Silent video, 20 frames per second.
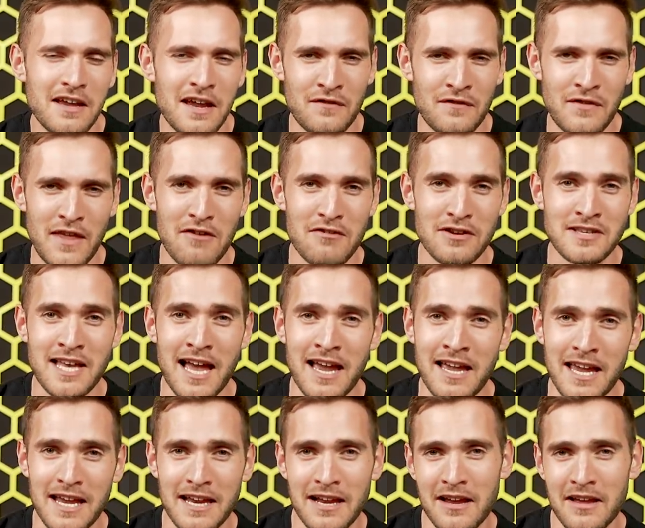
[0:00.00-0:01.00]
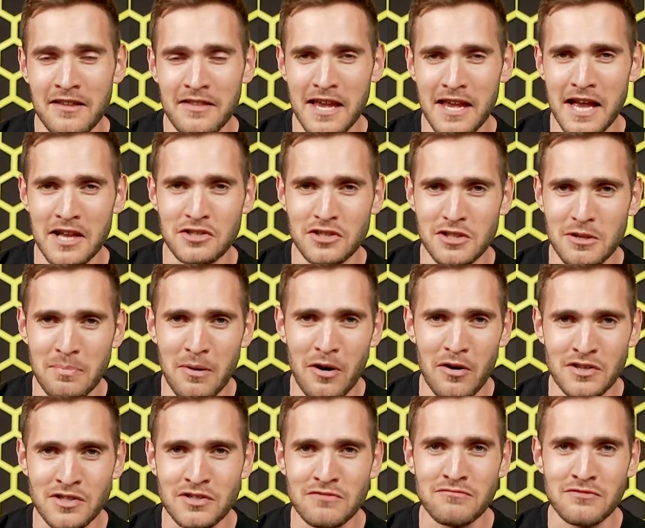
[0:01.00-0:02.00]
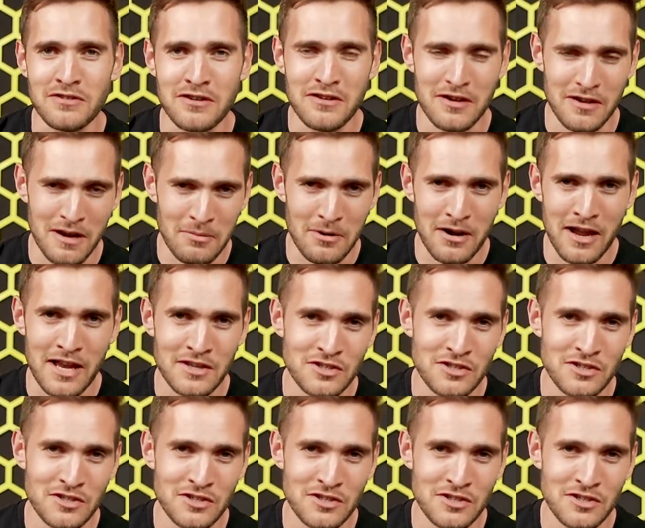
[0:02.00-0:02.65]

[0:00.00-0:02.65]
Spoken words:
If they're attacking at the edge of the box and Gabriel